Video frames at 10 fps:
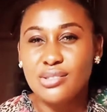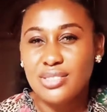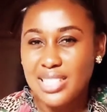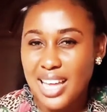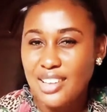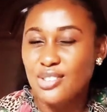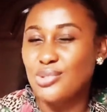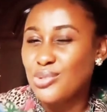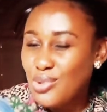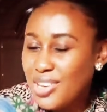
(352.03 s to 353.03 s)
looks like
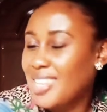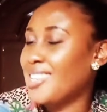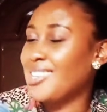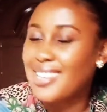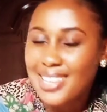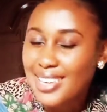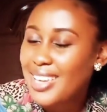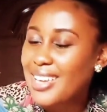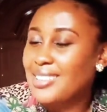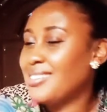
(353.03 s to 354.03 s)
you knowingly
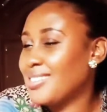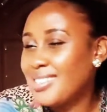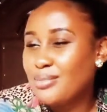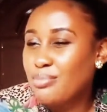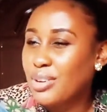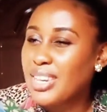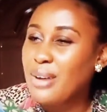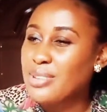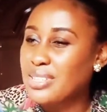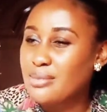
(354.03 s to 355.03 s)
didn't
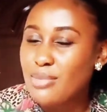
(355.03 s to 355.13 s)
bother with